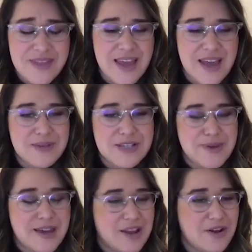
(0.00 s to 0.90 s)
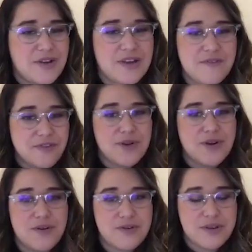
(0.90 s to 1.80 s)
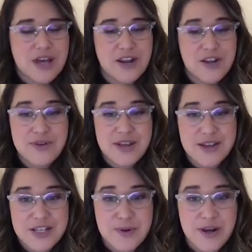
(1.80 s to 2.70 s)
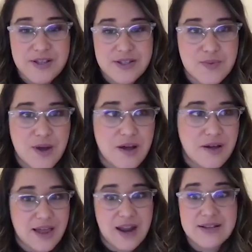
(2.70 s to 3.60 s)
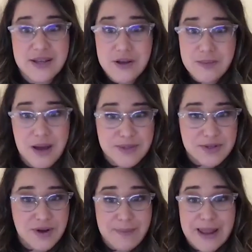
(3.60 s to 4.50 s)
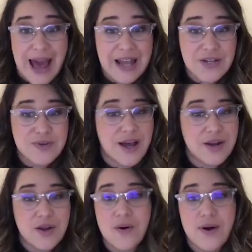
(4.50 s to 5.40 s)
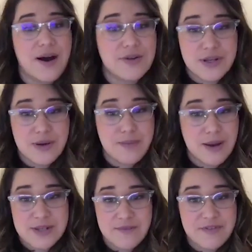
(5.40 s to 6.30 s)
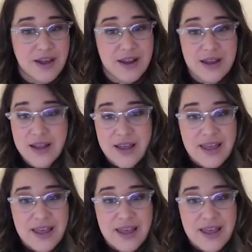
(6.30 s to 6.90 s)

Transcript: And Ms. B, I know even from your own kind of unique experience as well, a lot of single moms too. I mean, I do not know how single moms have done it.